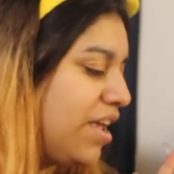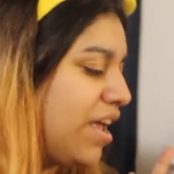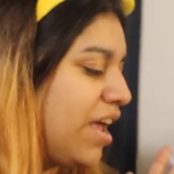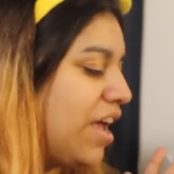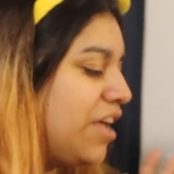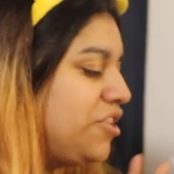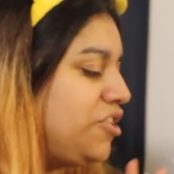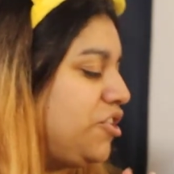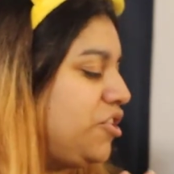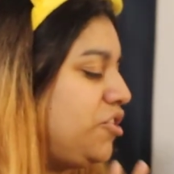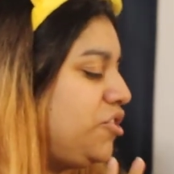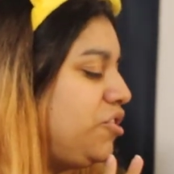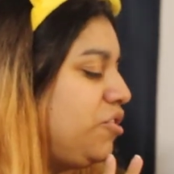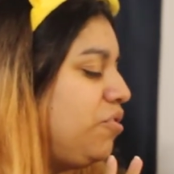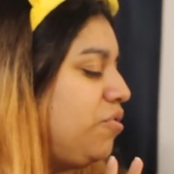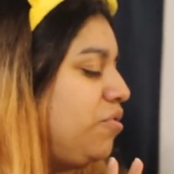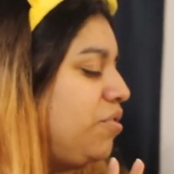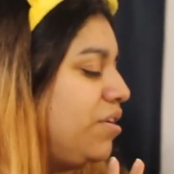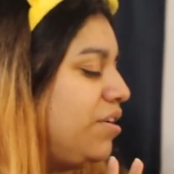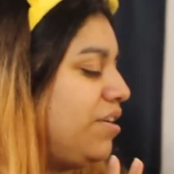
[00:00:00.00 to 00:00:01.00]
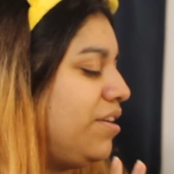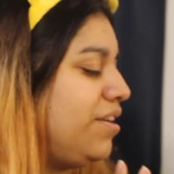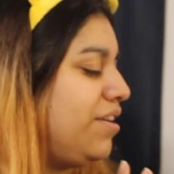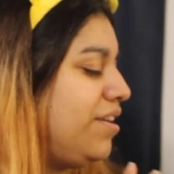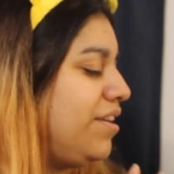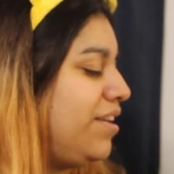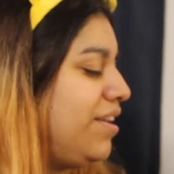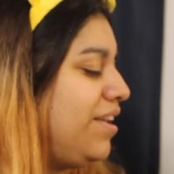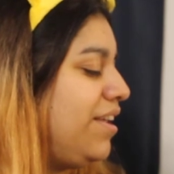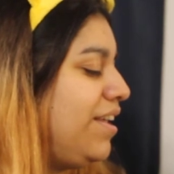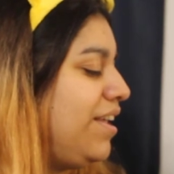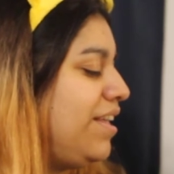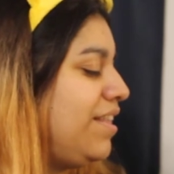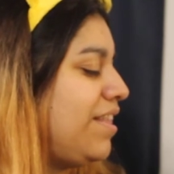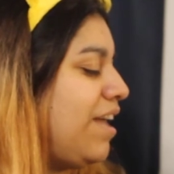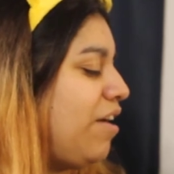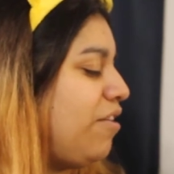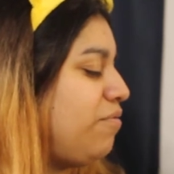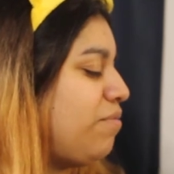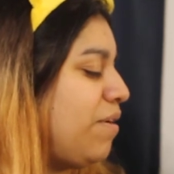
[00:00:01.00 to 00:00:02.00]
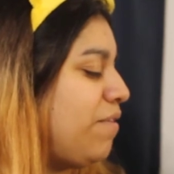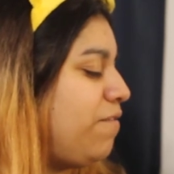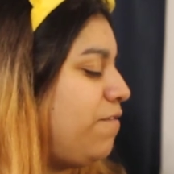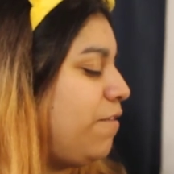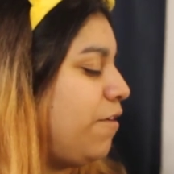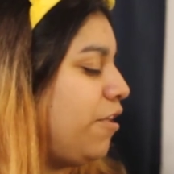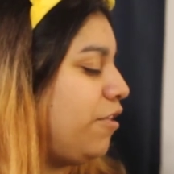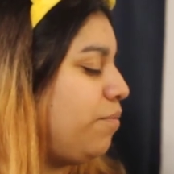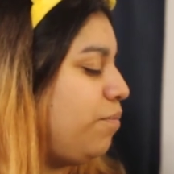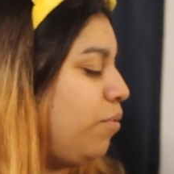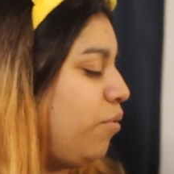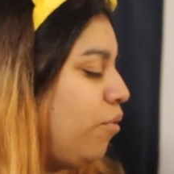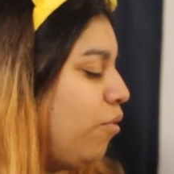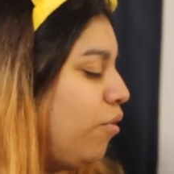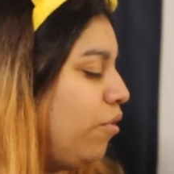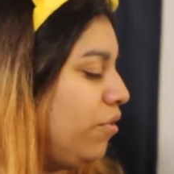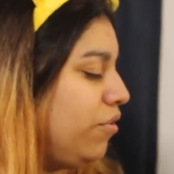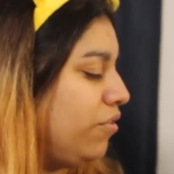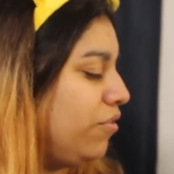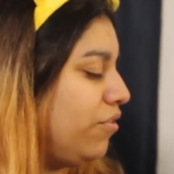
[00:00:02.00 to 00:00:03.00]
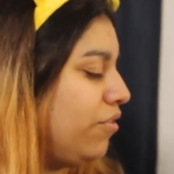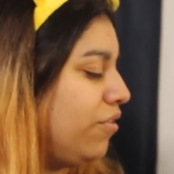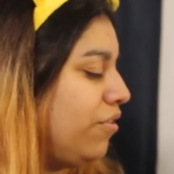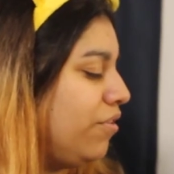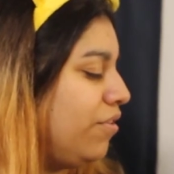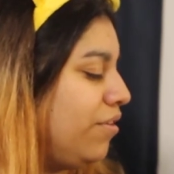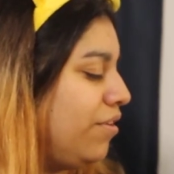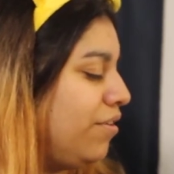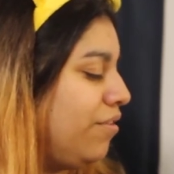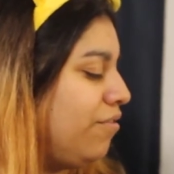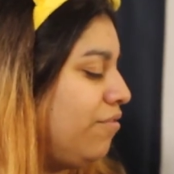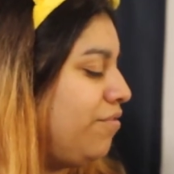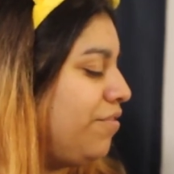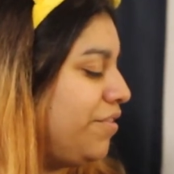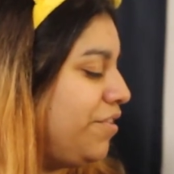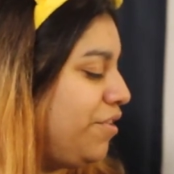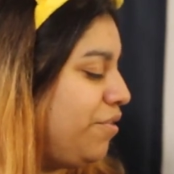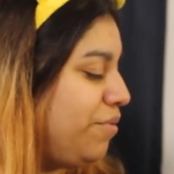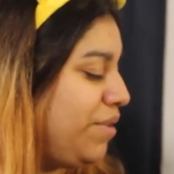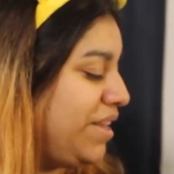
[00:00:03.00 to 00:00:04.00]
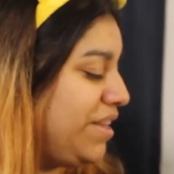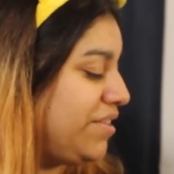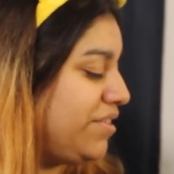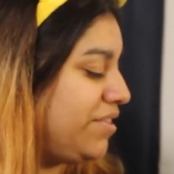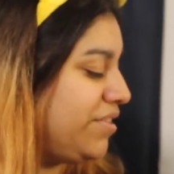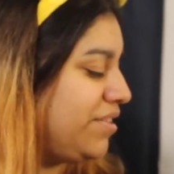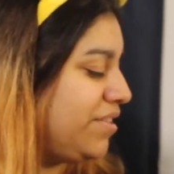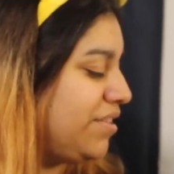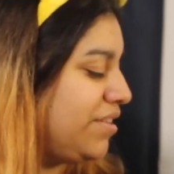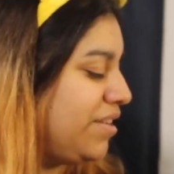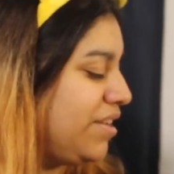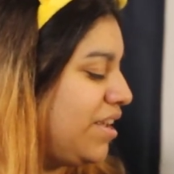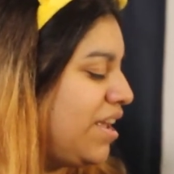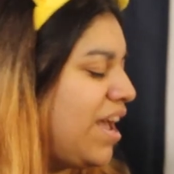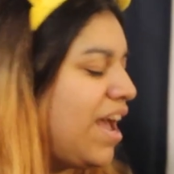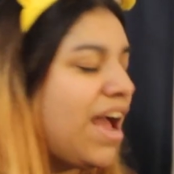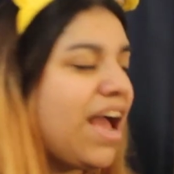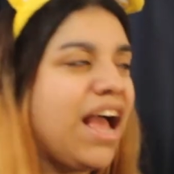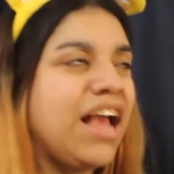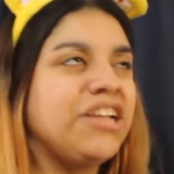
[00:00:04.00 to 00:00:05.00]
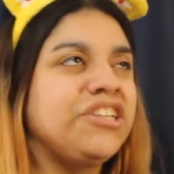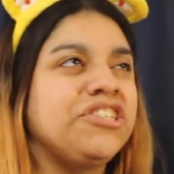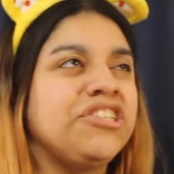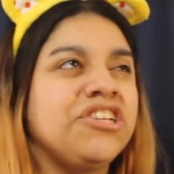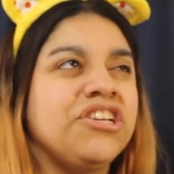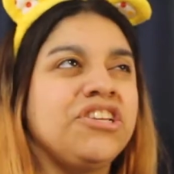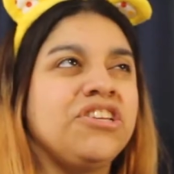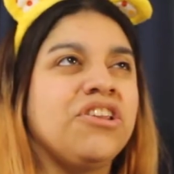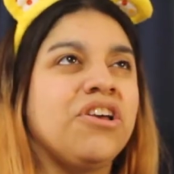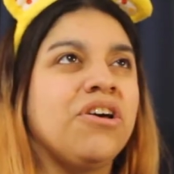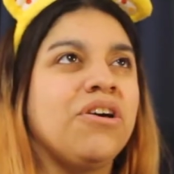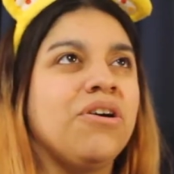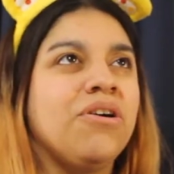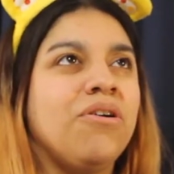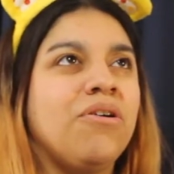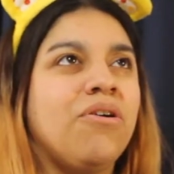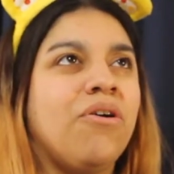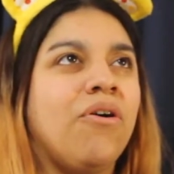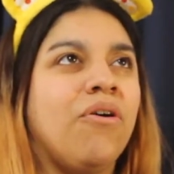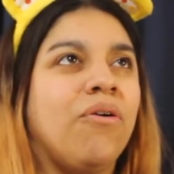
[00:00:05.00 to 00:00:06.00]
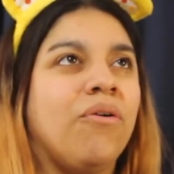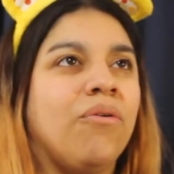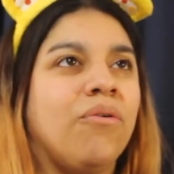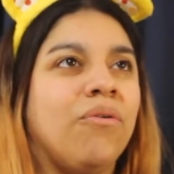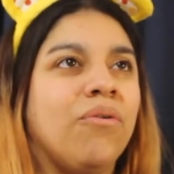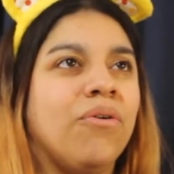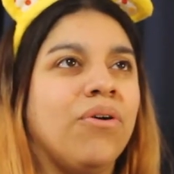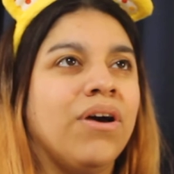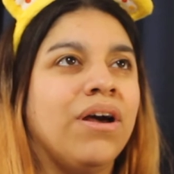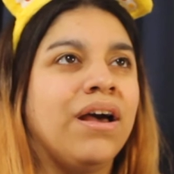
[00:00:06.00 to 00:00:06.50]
As usual, that was my first pause for New East. Actually, no.